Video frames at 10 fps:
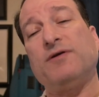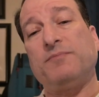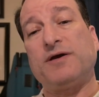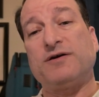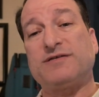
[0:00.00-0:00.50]

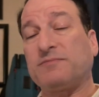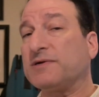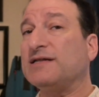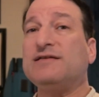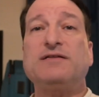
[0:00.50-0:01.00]
because somebody
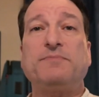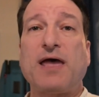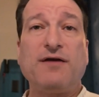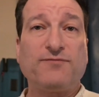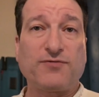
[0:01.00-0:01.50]
needs to
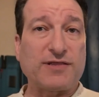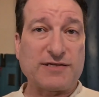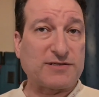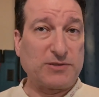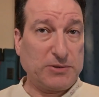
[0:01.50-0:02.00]
pay for the
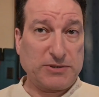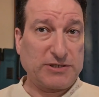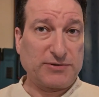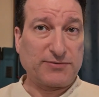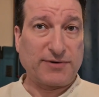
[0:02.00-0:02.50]

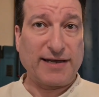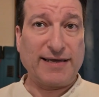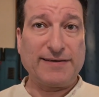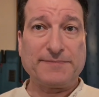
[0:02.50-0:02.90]
solution, right?